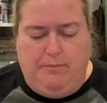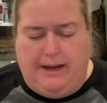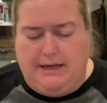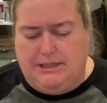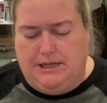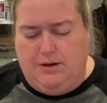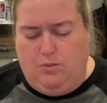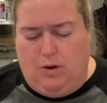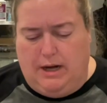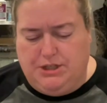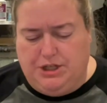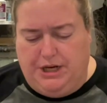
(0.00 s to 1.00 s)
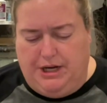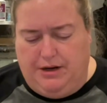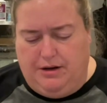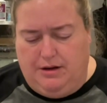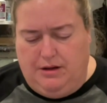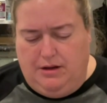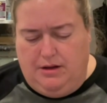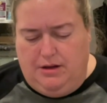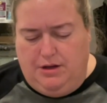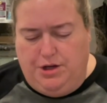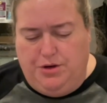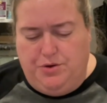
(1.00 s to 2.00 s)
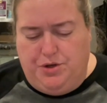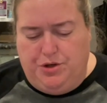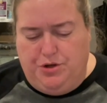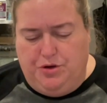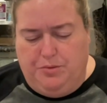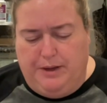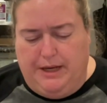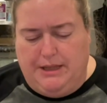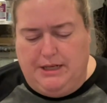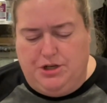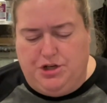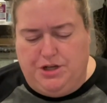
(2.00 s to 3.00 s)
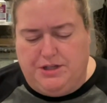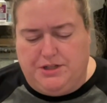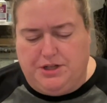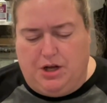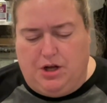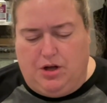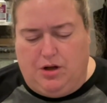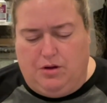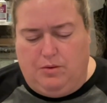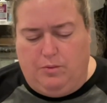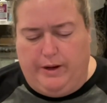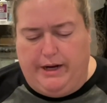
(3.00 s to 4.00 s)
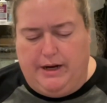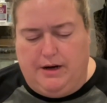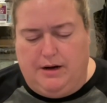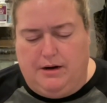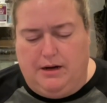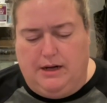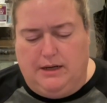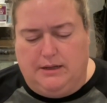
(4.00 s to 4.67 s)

painting and watching YouTube, and then she saw where